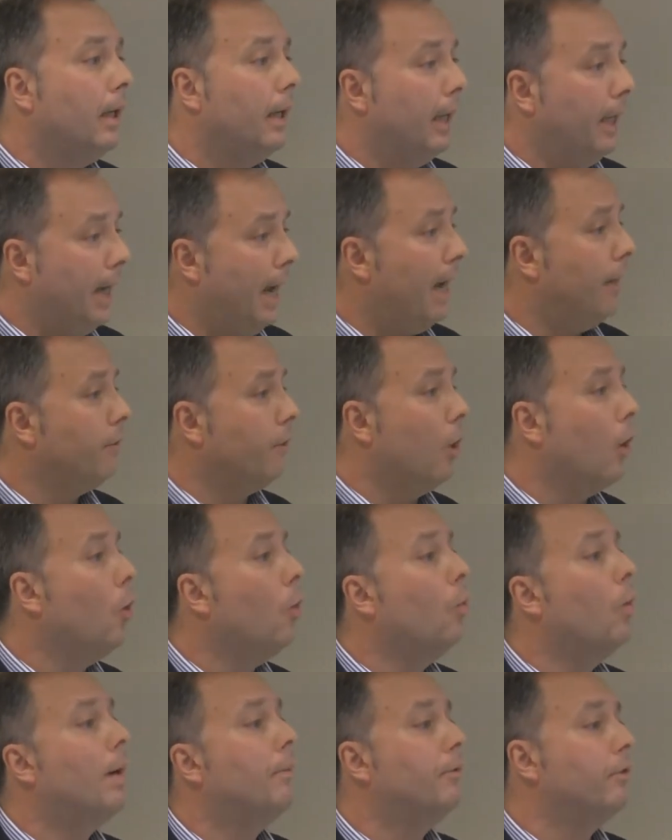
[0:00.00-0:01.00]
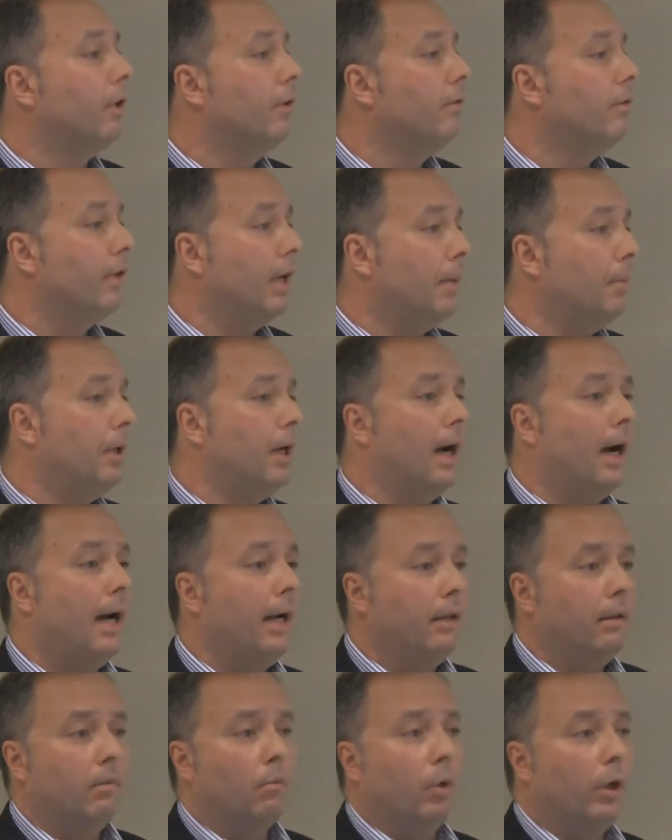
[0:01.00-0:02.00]
It has a whole web service
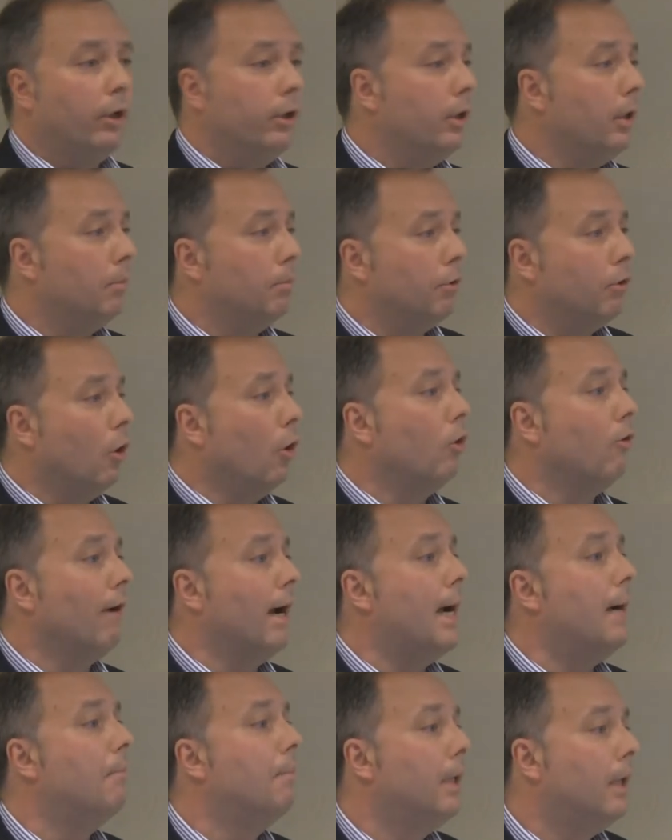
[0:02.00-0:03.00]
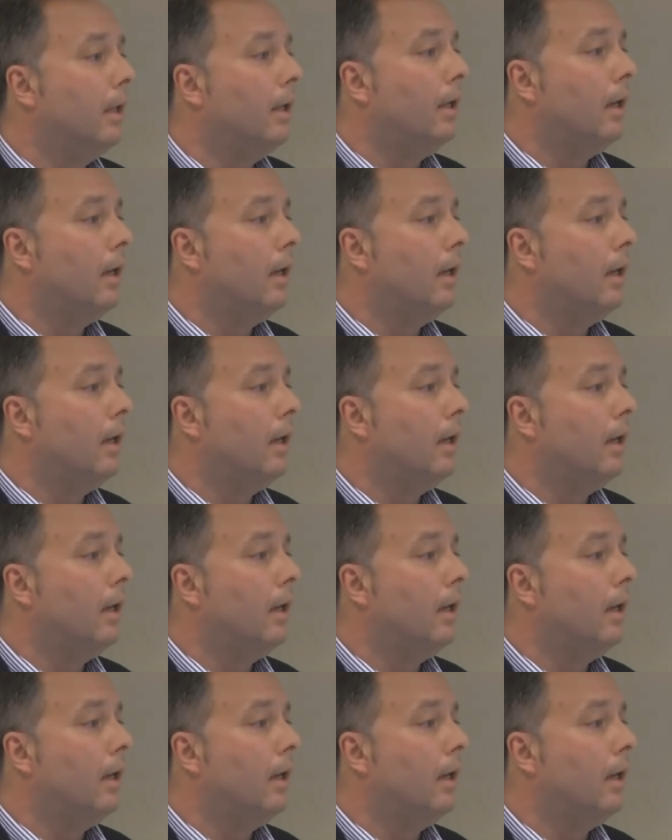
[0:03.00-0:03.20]
API where you can program